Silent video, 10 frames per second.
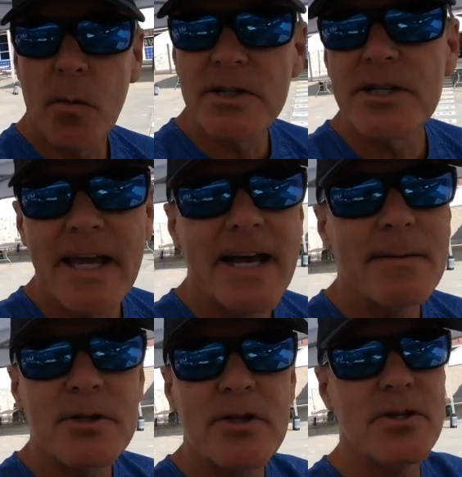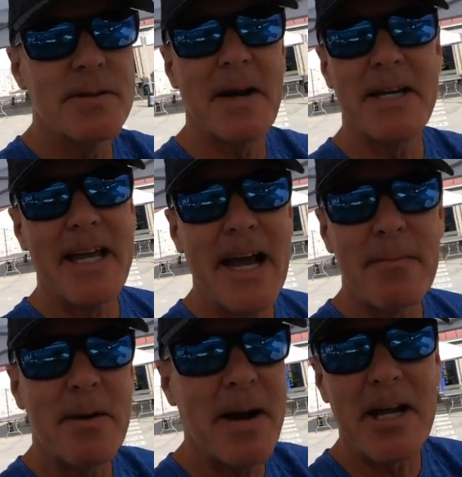once again, I'm just using my
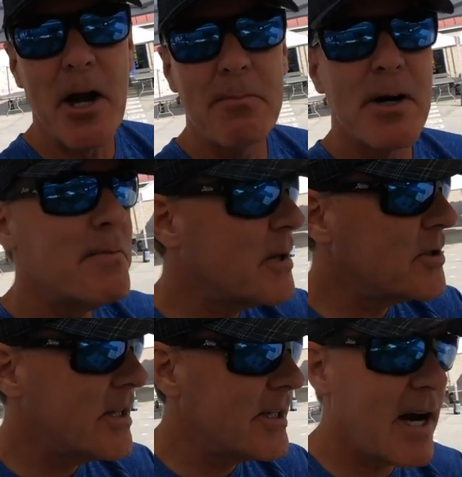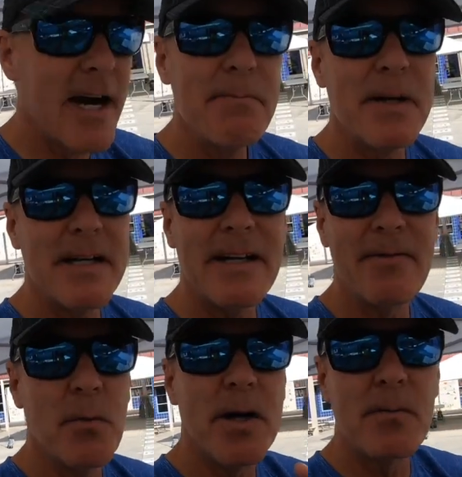camera and my GoPro most of the time, but
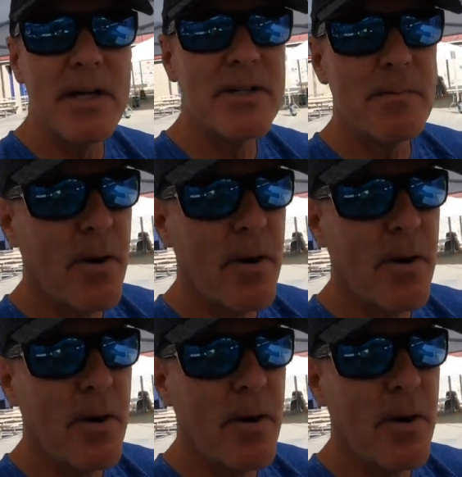if you want to raise the